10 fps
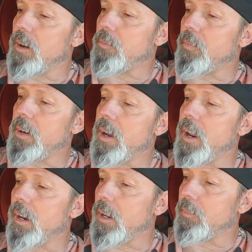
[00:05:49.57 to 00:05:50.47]

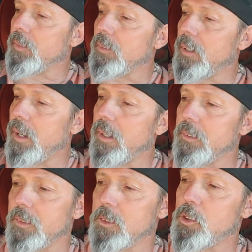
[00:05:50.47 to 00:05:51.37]
Freon level on
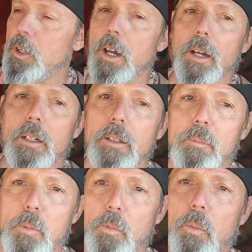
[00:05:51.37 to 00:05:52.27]
the truck
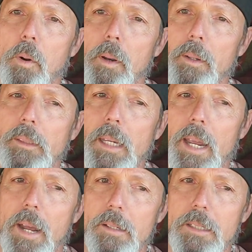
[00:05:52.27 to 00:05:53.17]
before I left the
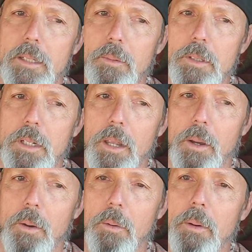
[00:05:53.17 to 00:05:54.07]
house, and it was
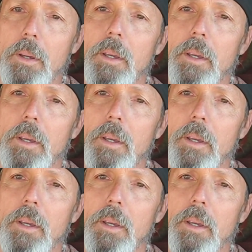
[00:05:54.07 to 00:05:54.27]
low.